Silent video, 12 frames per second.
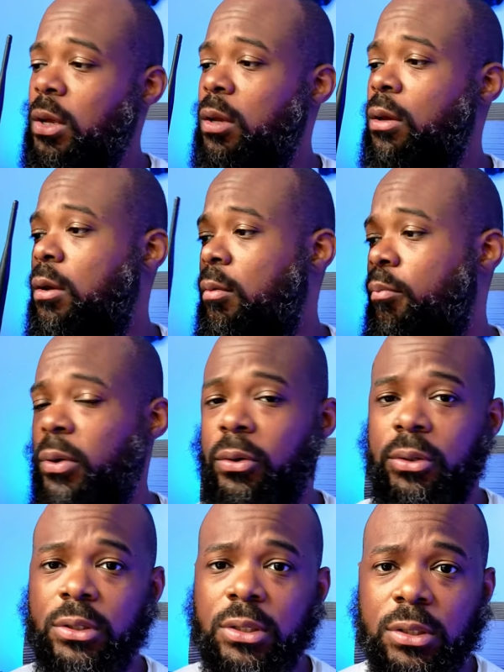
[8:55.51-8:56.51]
you know, build
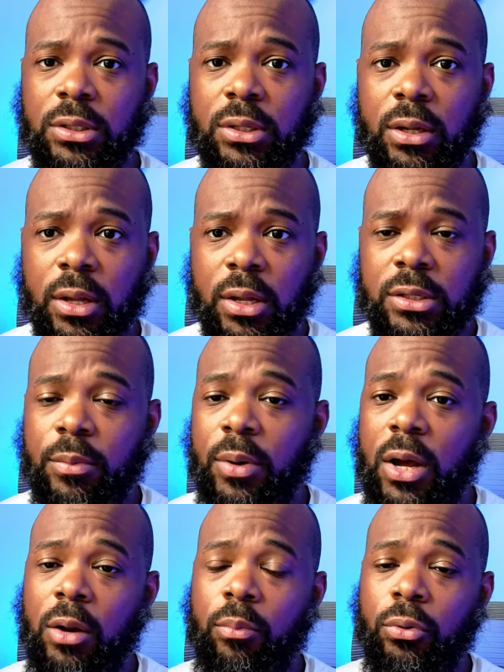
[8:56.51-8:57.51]
this into some
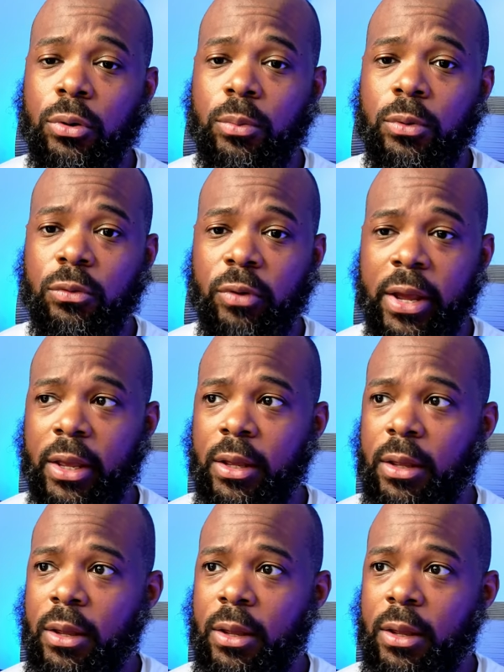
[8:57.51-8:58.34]
kind of portable rack